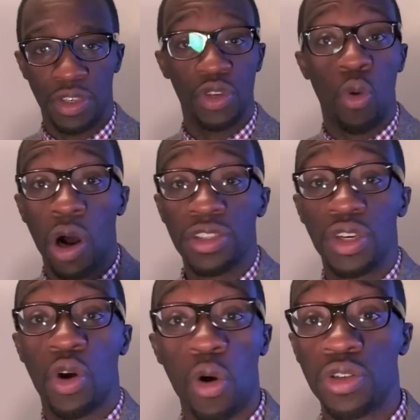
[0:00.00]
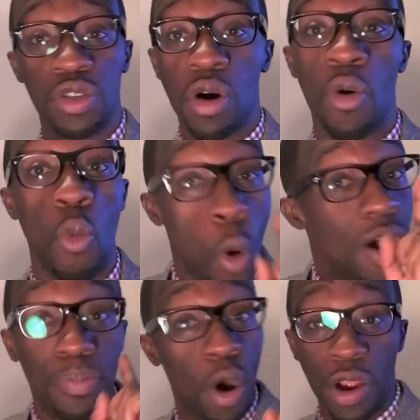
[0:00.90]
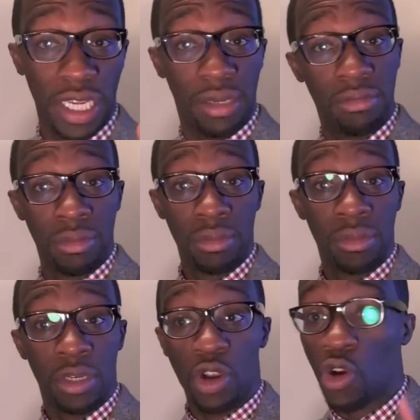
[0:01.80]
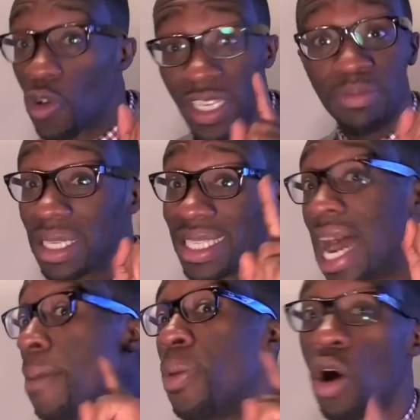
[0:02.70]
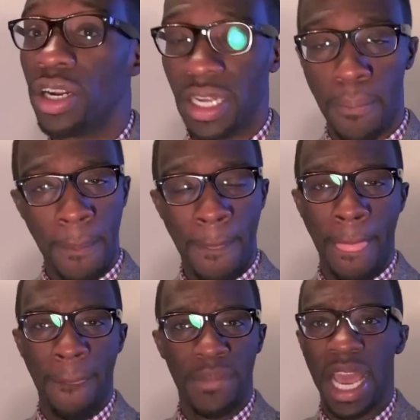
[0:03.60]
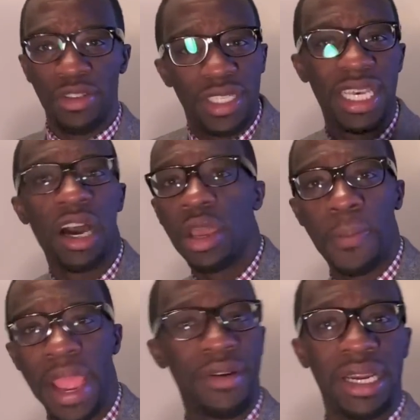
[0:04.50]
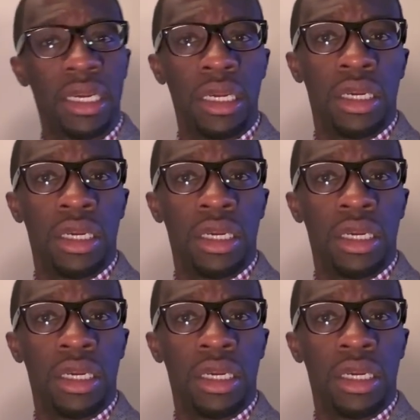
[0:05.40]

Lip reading: You want to go to one party, Christmas time party, and you tell your parent,